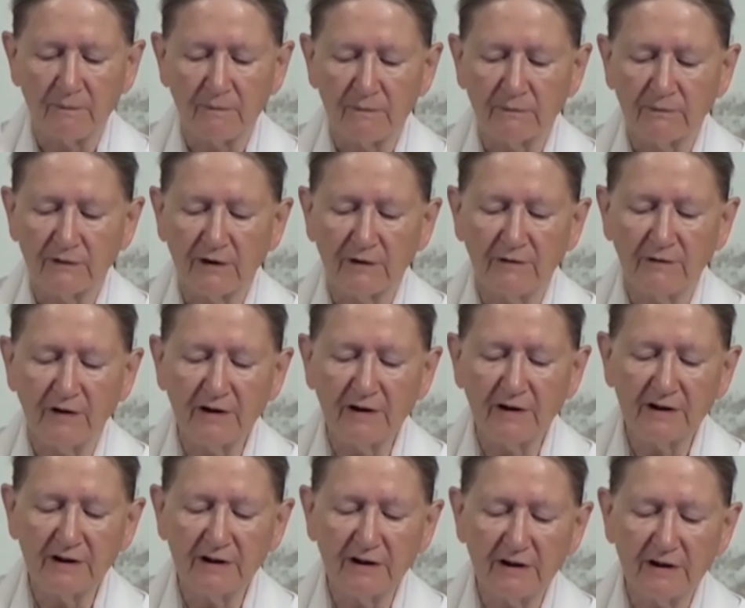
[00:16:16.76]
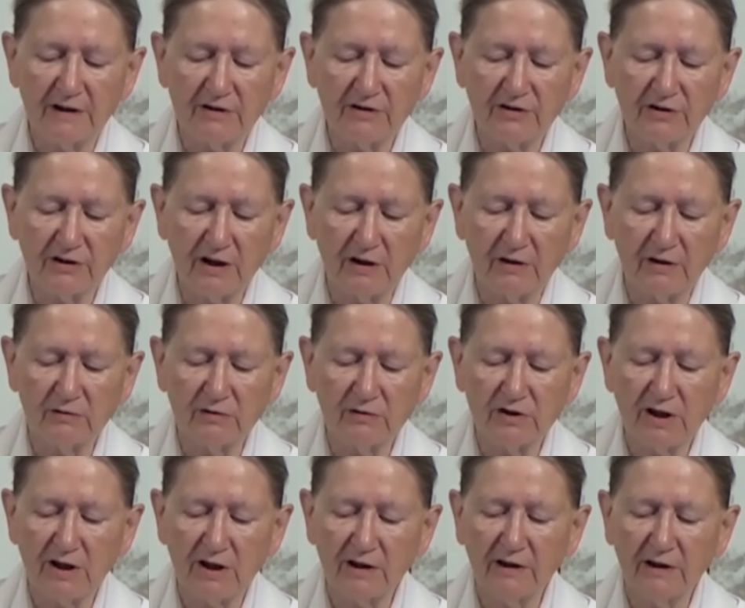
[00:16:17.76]
The Father is now
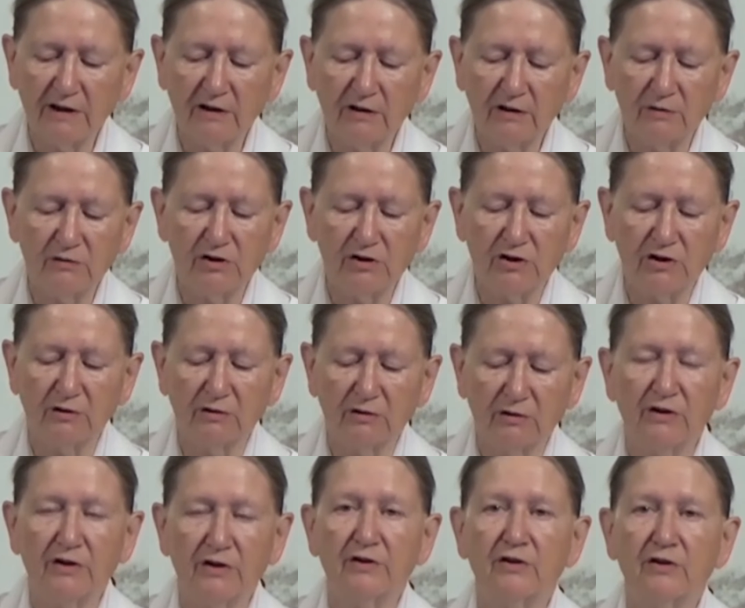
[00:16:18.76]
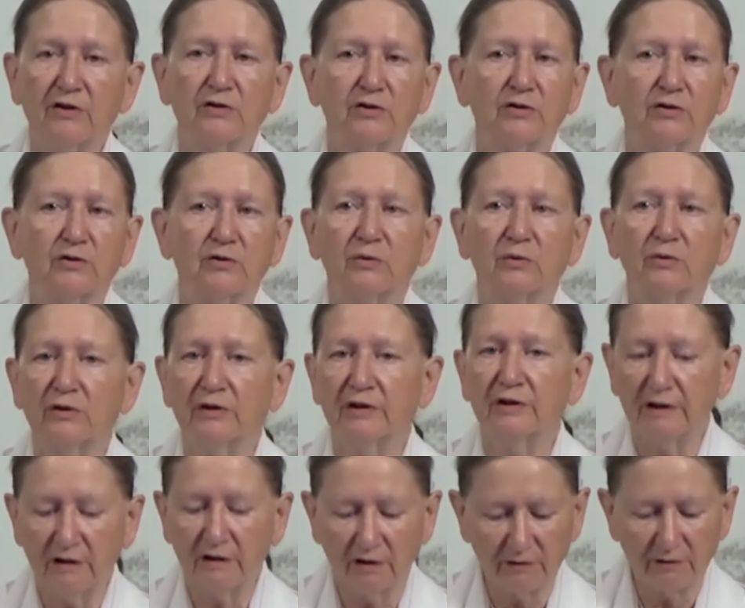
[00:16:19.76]
telling you, children, the
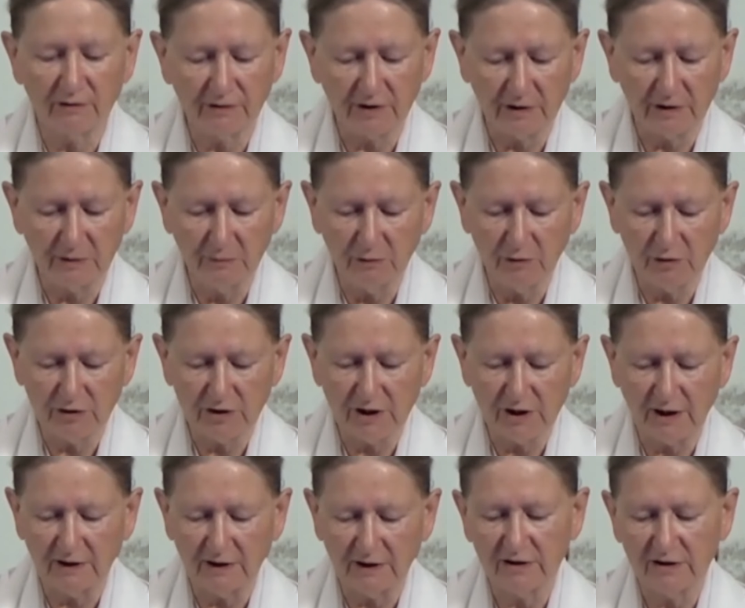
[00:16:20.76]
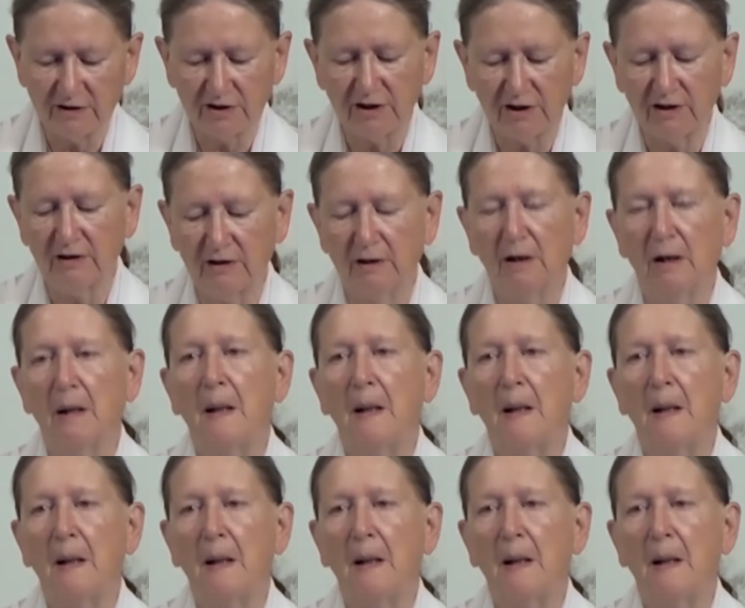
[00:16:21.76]
story of immortality